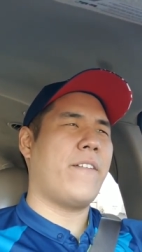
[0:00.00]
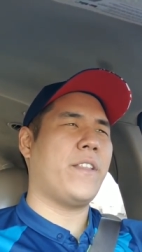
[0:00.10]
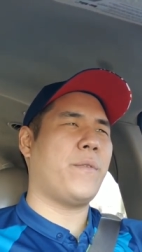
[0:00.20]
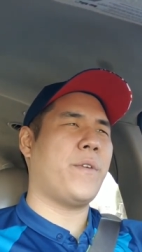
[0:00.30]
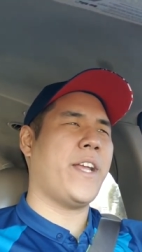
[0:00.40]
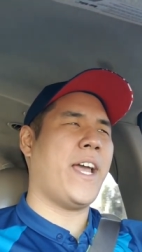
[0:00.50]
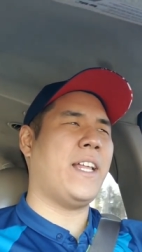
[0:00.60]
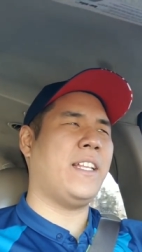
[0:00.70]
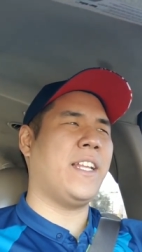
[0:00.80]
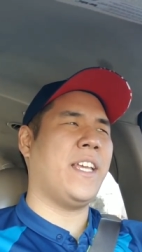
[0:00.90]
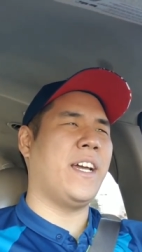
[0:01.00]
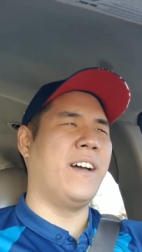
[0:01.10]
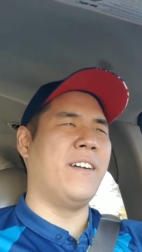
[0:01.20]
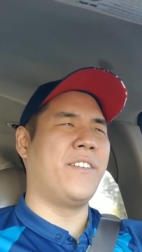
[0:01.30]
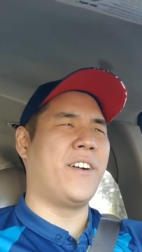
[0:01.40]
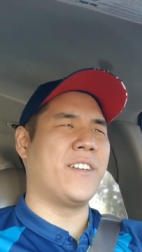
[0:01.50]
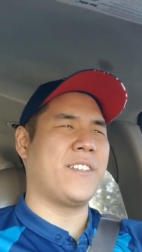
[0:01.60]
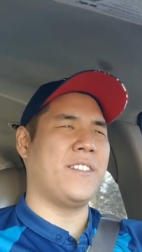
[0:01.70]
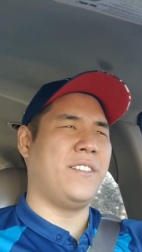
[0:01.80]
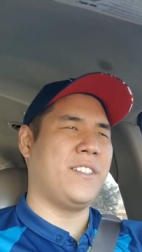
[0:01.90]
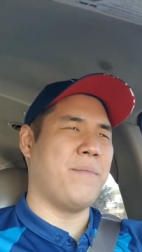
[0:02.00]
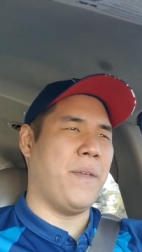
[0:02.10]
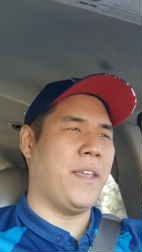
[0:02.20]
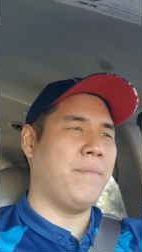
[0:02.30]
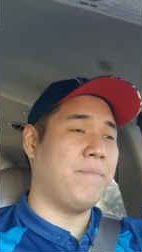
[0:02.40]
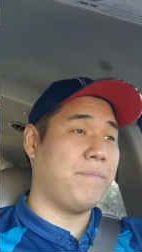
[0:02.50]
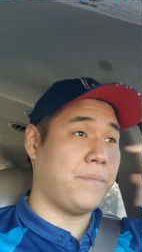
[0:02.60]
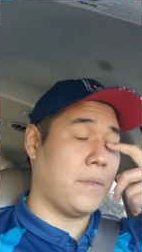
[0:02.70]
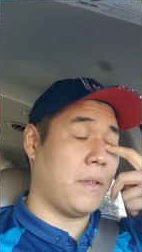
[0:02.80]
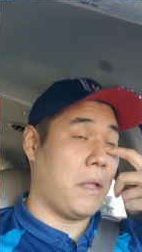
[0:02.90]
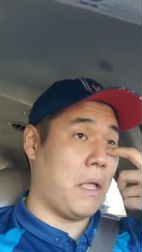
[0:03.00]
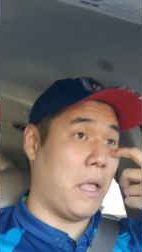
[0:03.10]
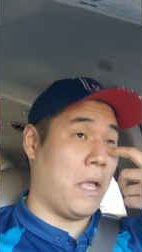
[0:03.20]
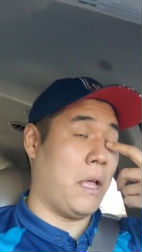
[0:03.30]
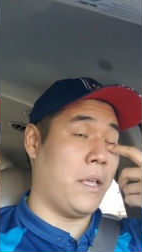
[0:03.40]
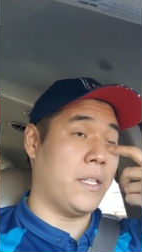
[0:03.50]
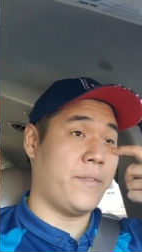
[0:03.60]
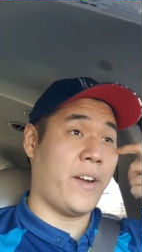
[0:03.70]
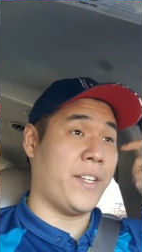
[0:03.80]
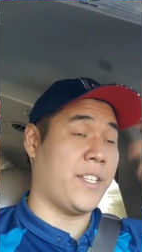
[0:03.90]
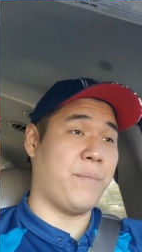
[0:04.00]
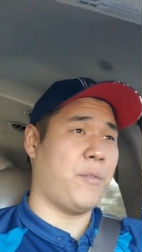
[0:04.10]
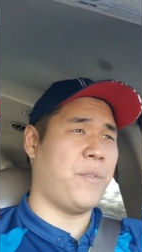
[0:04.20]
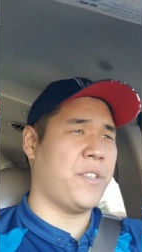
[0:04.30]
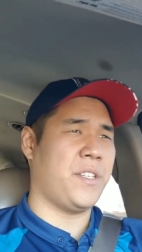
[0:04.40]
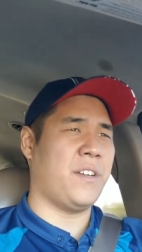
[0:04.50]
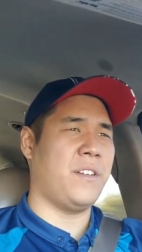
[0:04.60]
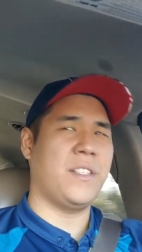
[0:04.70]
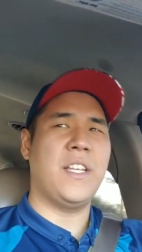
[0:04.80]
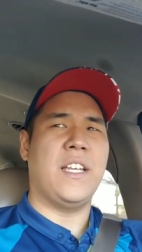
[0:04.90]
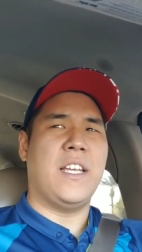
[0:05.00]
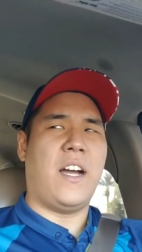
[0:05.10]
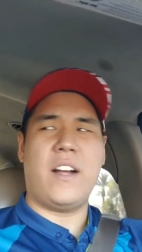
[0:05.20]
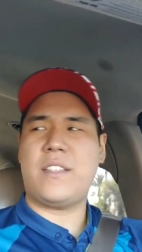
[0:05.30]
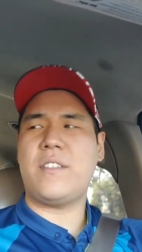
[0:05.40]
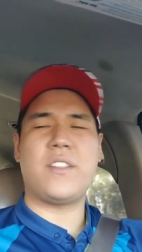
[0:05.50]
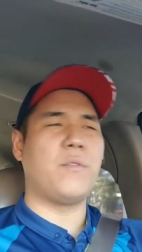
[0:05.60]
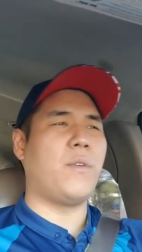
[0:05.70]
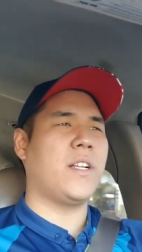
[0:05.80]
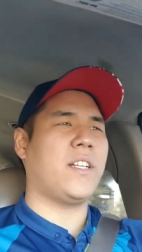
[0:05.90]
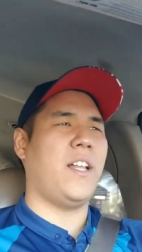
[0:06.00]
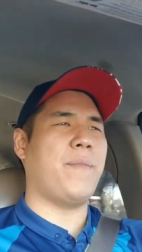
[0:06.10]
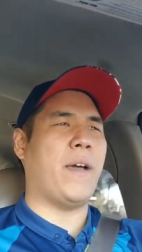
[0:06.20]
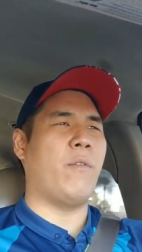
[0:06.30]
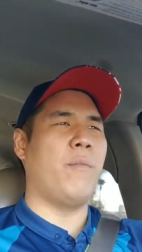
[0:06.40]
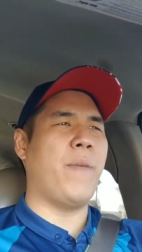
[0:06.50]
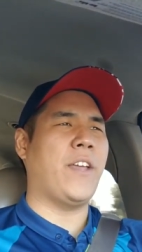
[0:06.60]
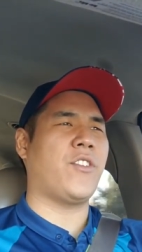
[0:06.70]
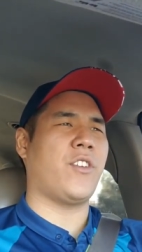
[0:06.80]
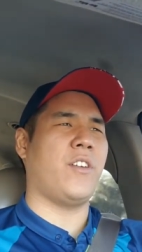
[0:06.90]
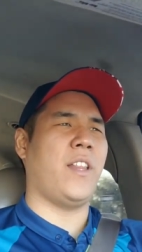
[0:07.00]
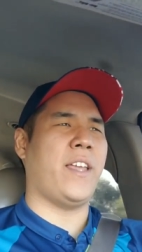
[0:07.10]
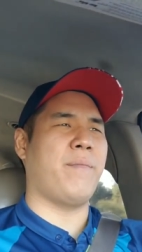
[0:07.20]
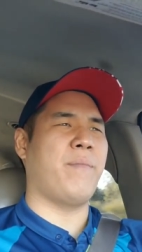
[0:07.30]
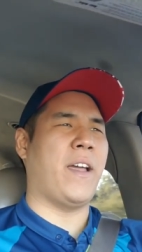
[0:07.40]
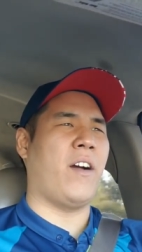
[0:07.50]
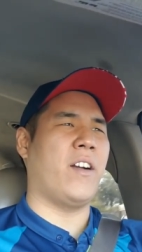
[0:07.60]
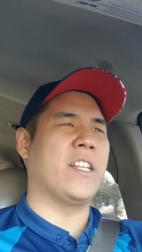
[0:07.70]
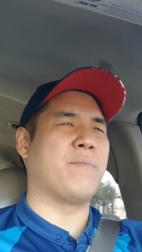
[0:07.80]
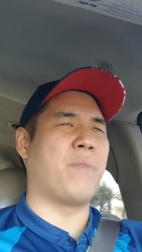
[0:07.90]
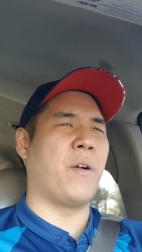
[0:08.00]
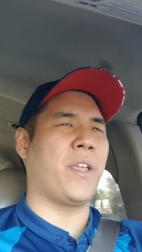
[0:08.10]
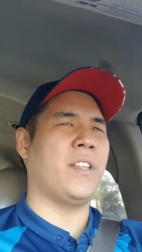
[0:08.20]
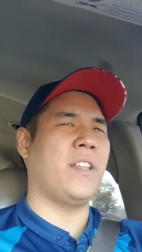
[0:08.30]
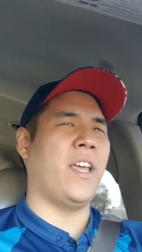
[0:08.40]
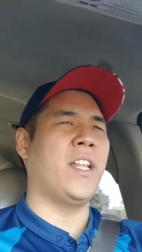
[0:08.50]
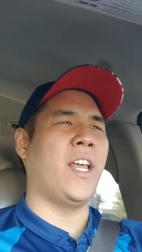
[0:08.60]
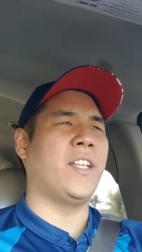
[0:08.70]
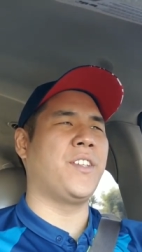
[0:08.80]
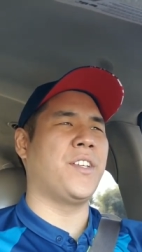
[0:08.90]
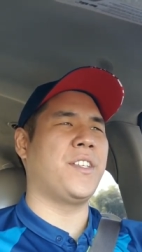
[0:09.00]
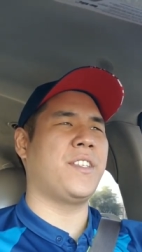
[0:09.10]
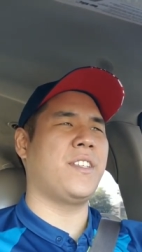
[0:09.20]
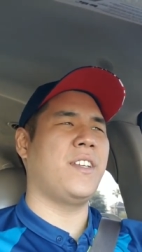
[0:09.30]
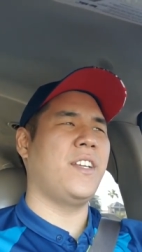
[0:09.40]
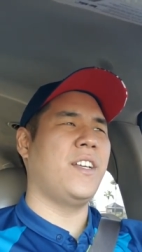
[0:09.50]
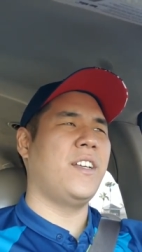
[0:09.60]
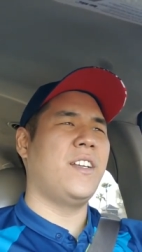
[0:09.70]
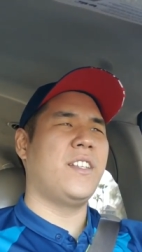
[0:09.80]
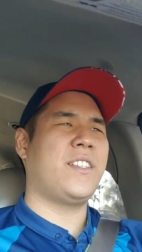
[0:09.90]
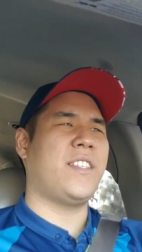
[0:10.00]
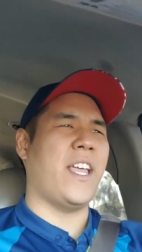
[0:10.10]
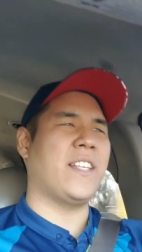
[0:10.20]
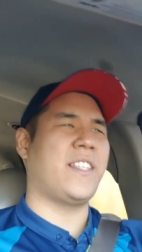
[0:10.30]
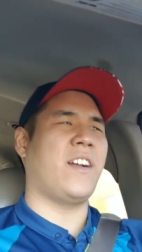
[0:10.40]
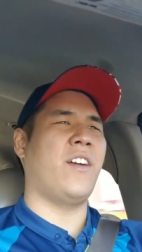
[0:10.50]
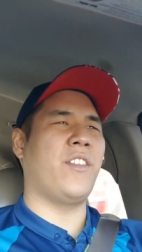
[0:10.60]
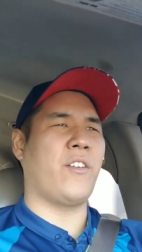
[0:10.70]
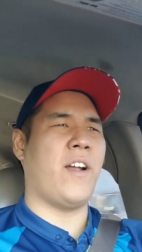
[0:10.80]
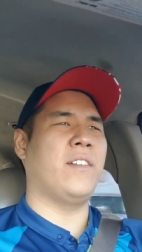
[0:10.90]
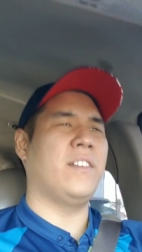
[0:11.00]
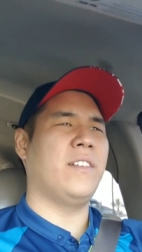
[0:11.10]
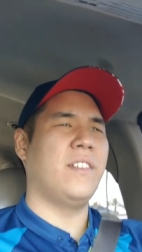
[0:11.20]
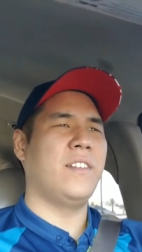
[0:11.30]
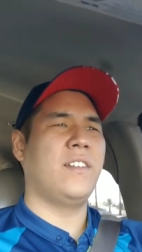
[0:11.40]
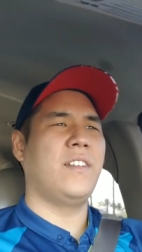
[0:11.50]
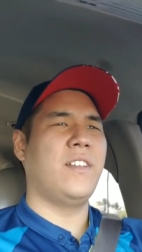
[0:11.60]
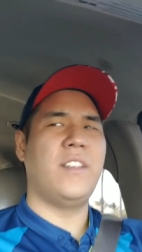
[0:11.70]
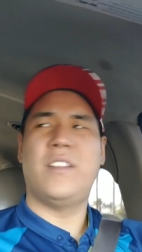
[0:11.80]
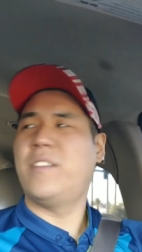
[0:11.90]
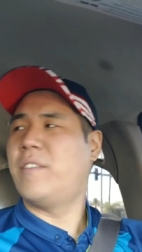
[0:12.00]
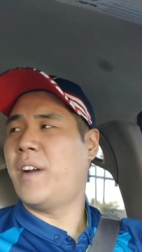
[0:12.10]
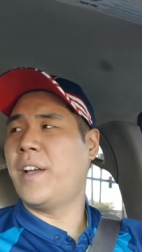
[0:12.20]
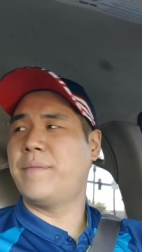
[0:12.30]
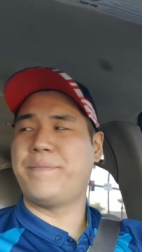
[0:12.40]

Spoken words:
The reality of Arsenal to me, it's very simple, boys and girls. Arsenal's the one club that will make sure like my heart is broken and just stays there on the ground, right?